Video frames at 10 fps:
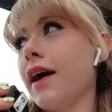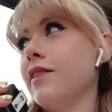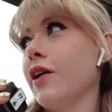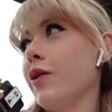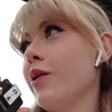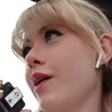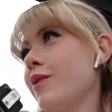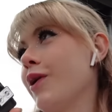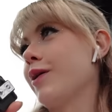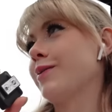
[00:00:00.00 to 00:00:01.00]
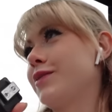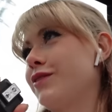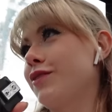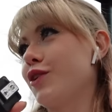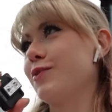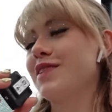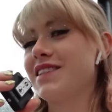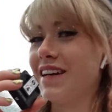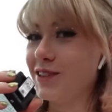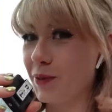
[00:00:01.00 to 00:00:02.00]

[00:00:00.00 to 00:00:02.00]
Hello and welcome to Vlogmas Day